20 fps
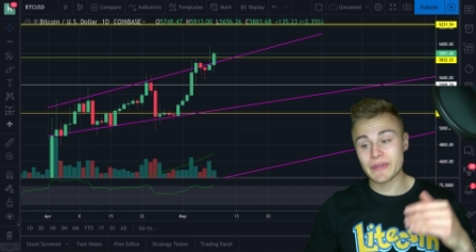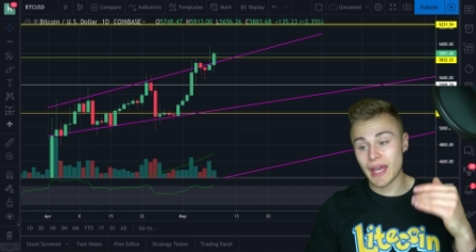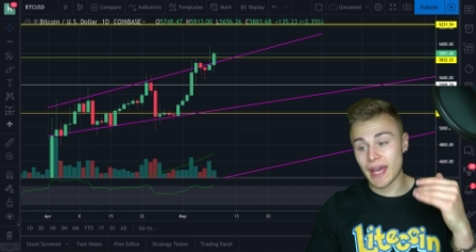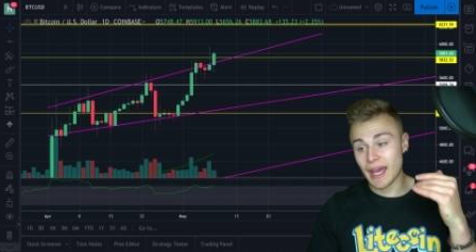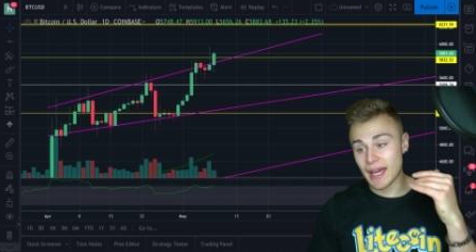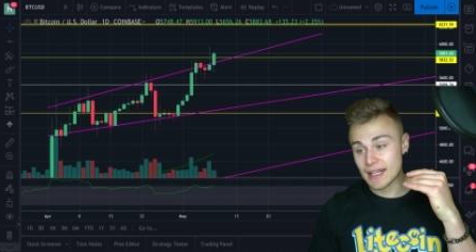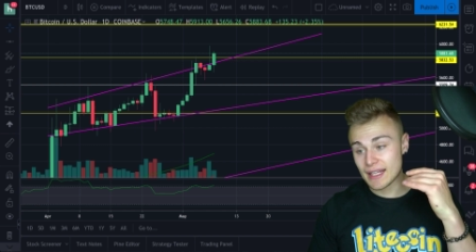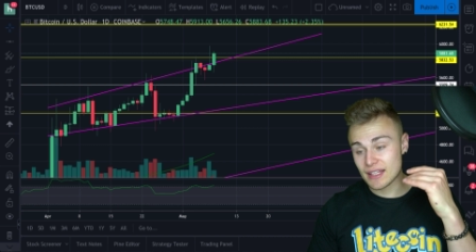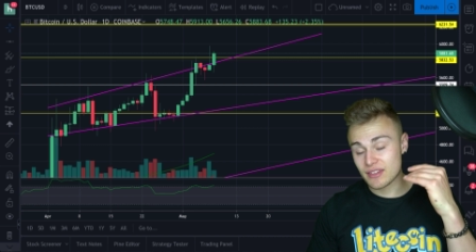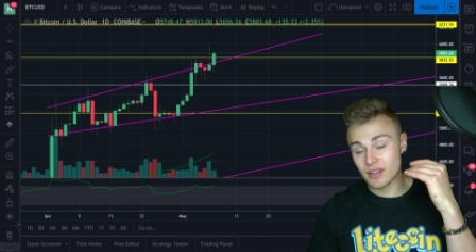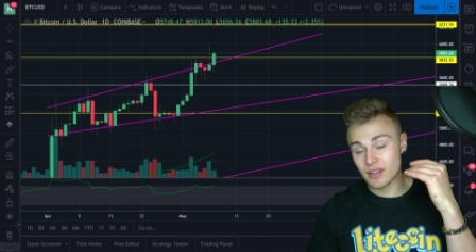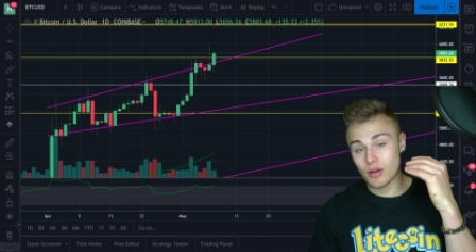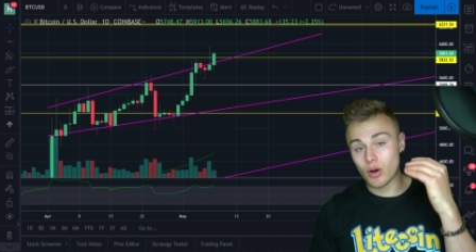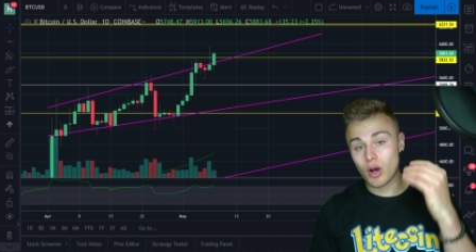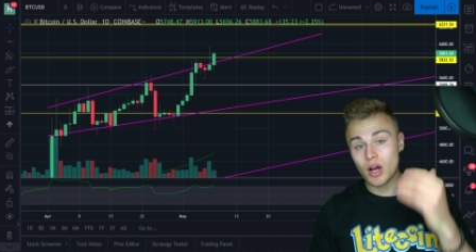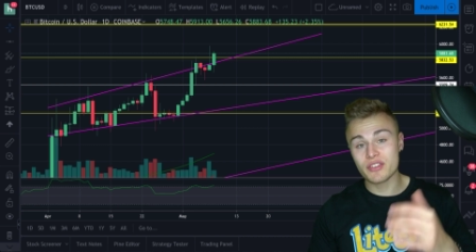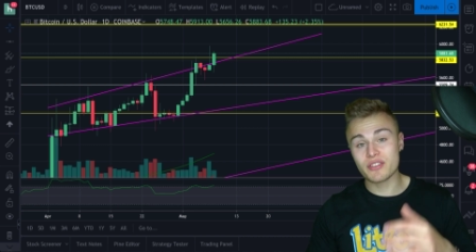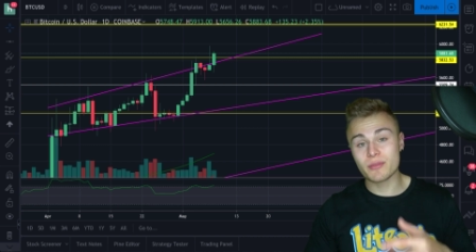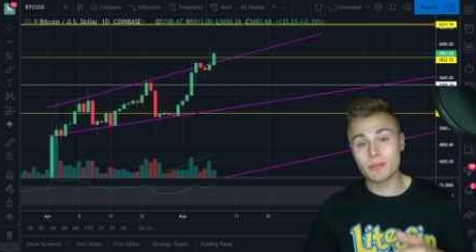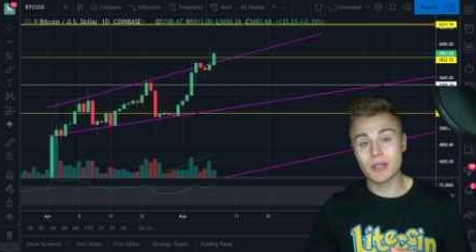And it's an
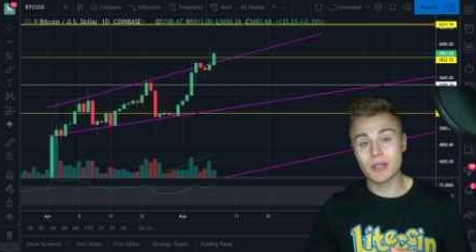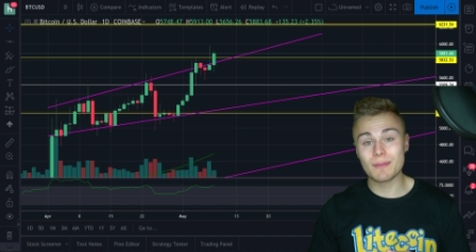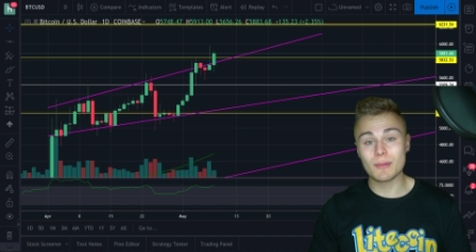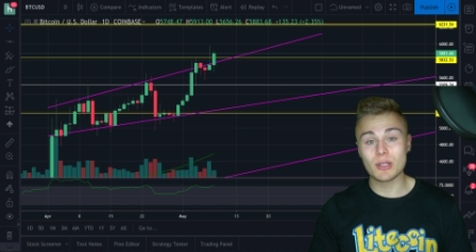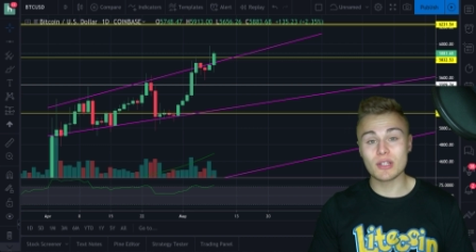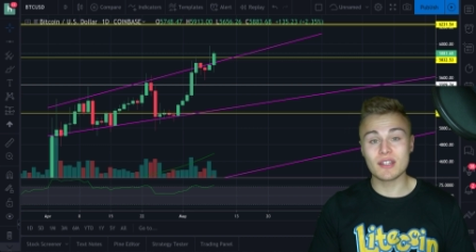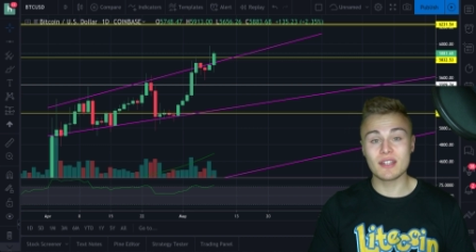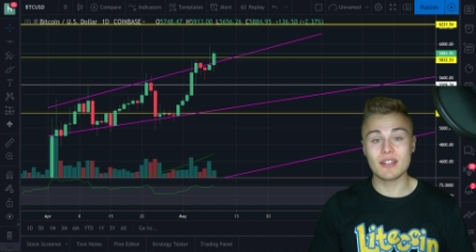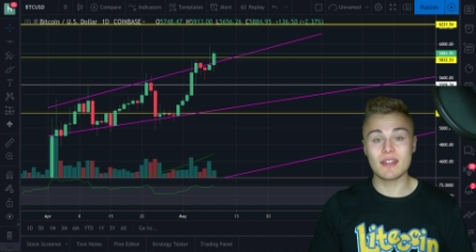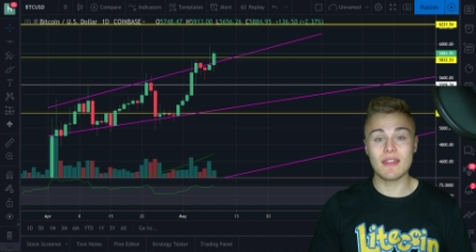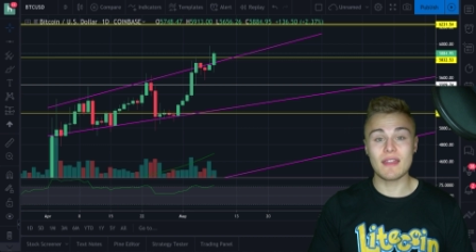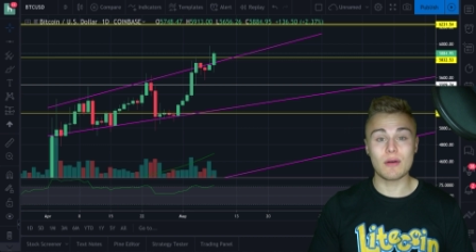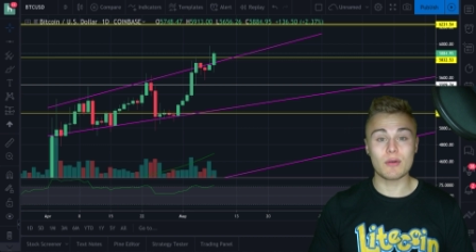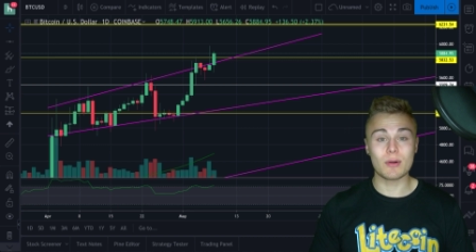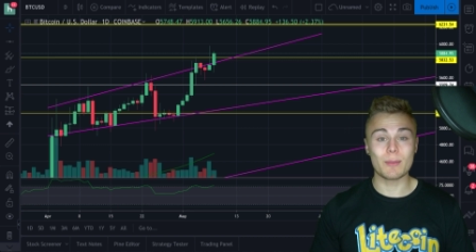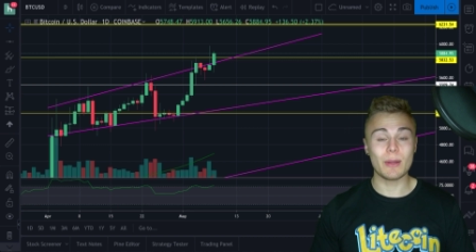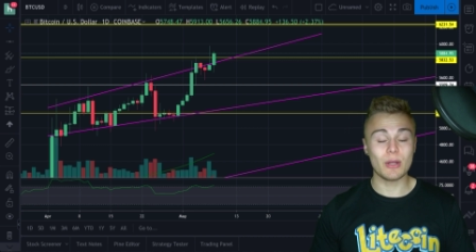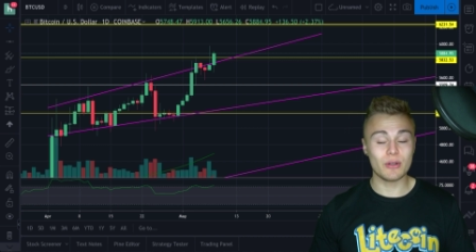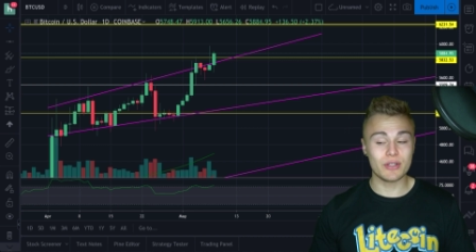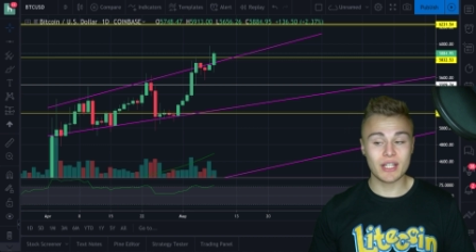awesome community that
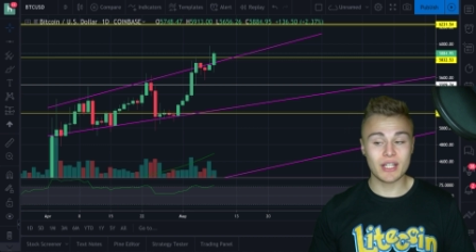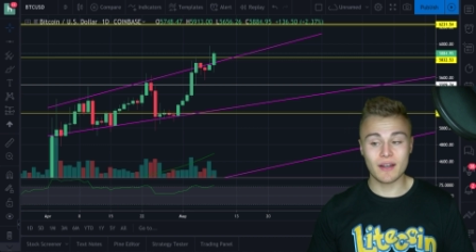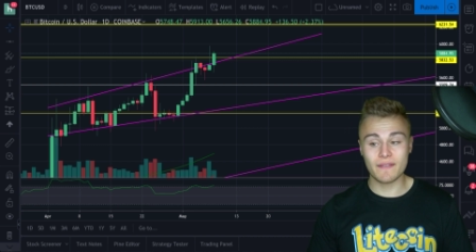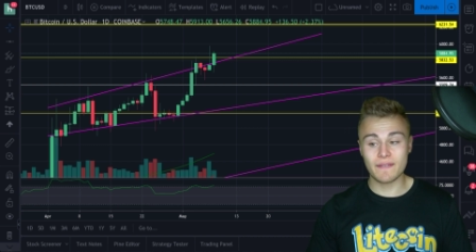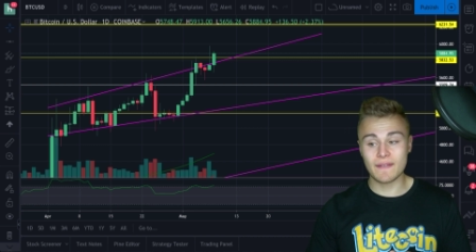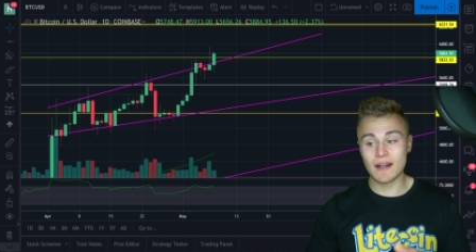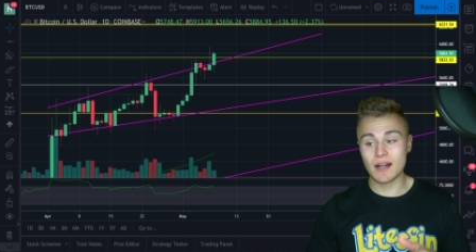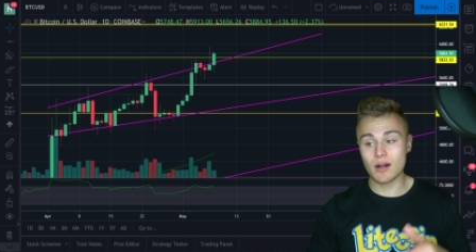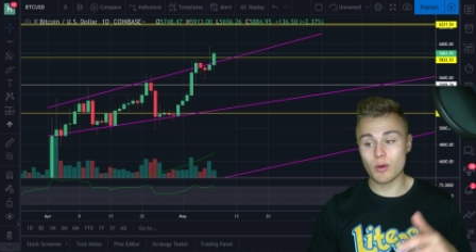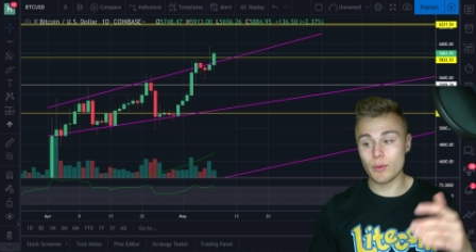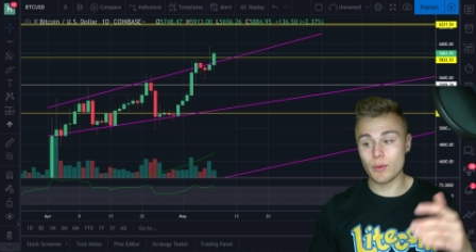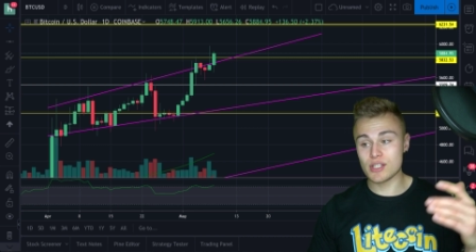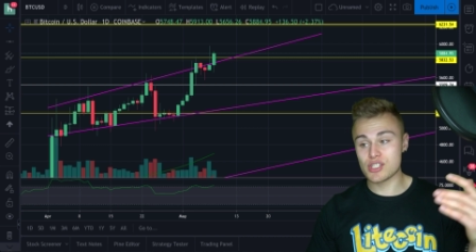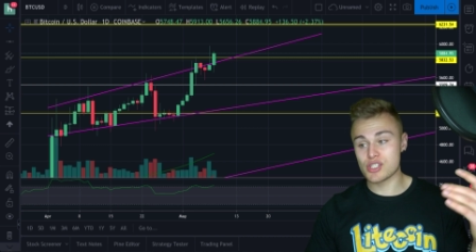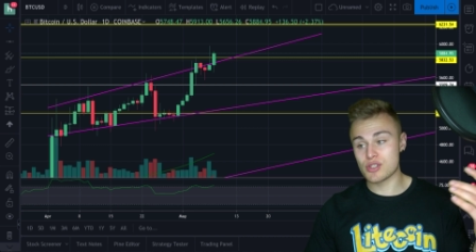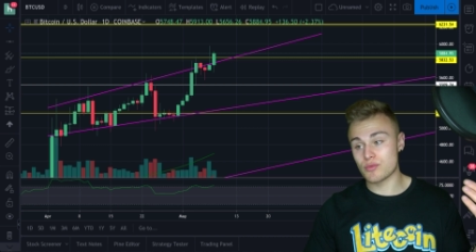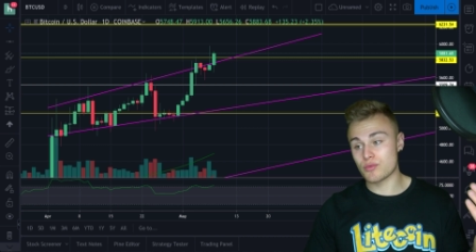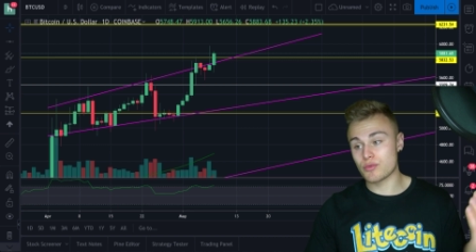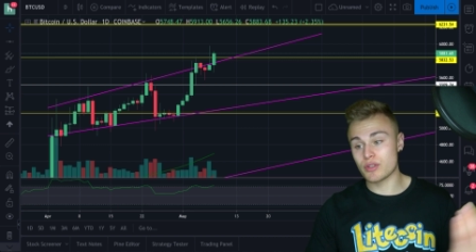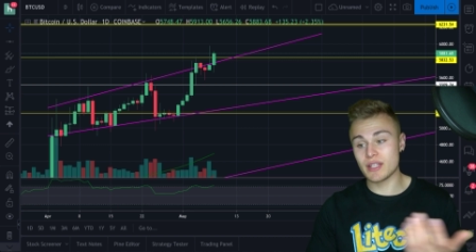we're building on there,
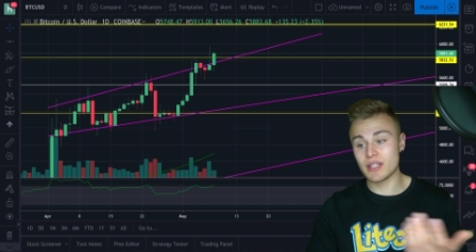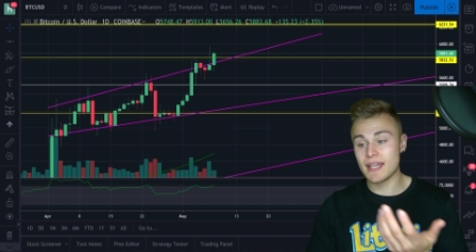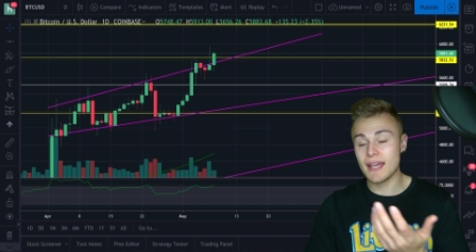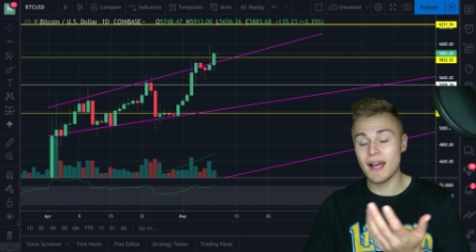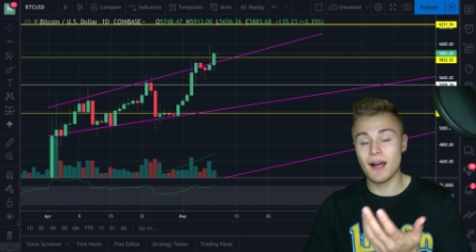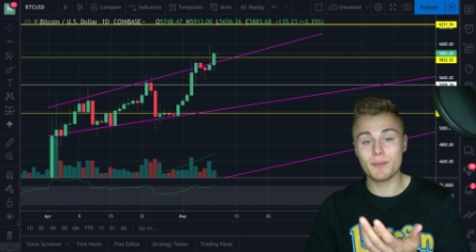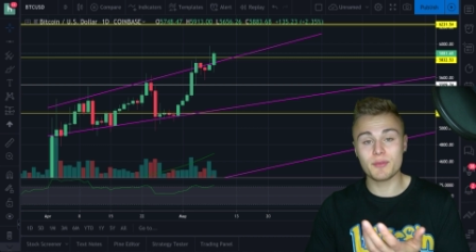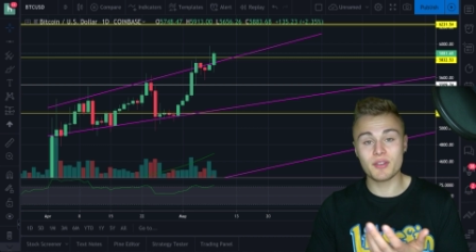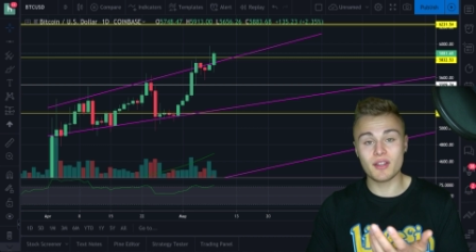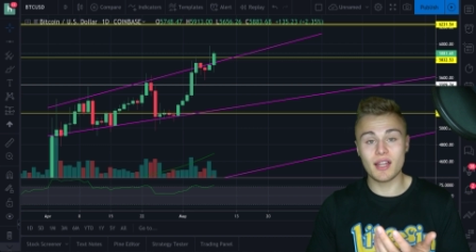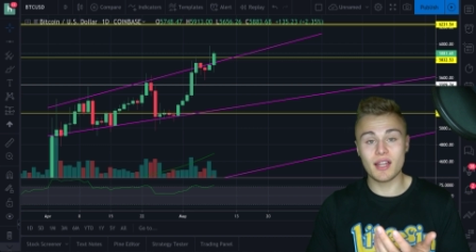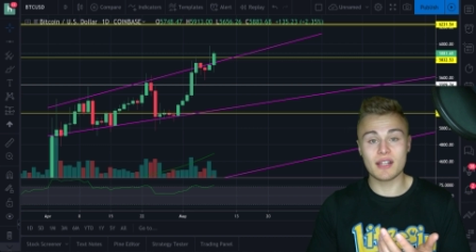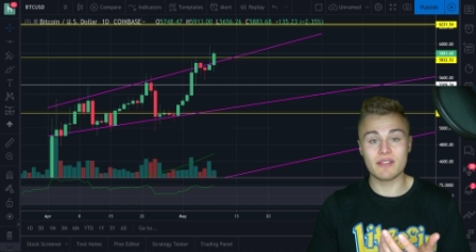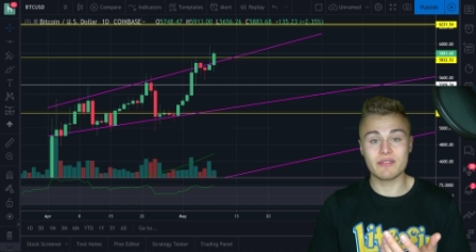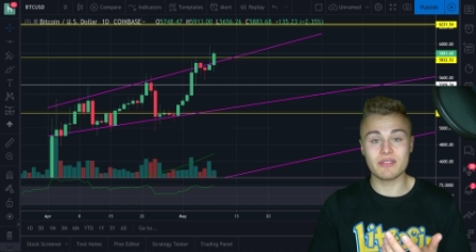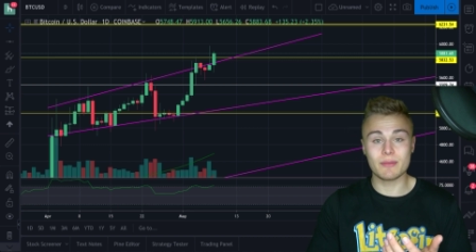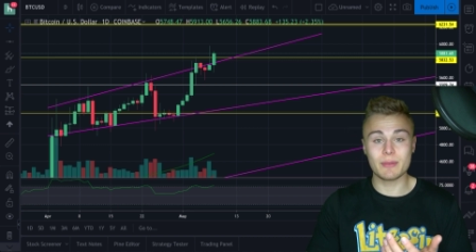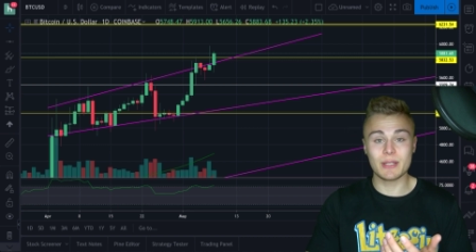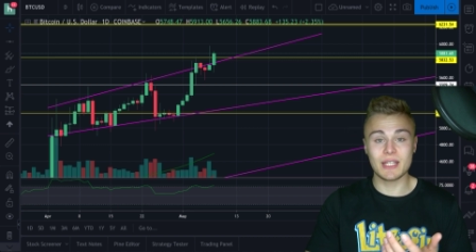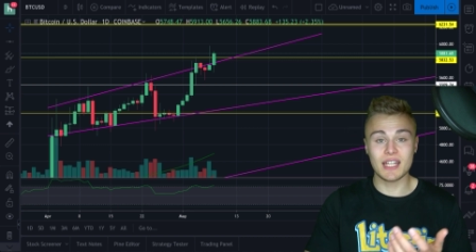which really helps a lot
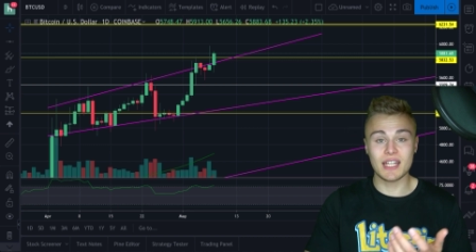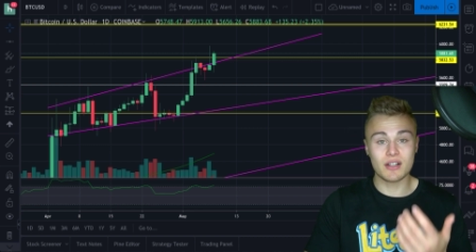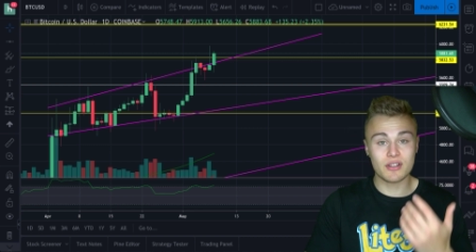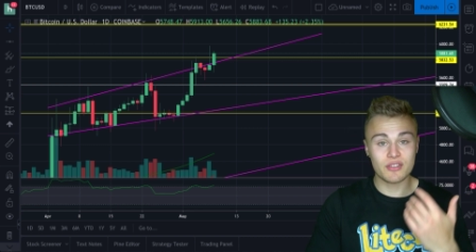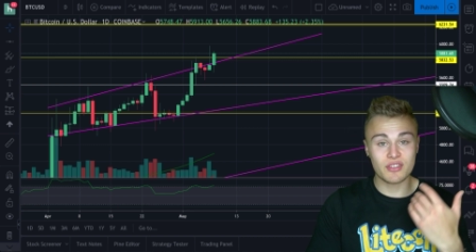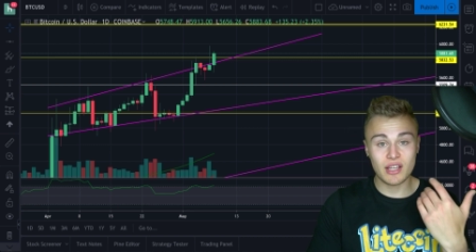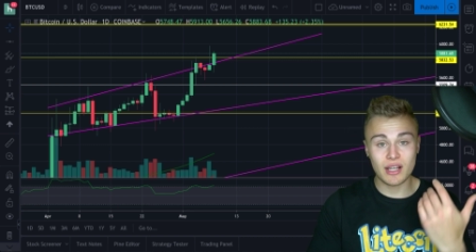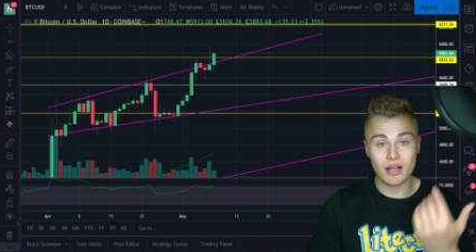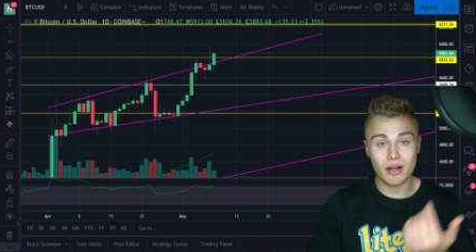of the beginners.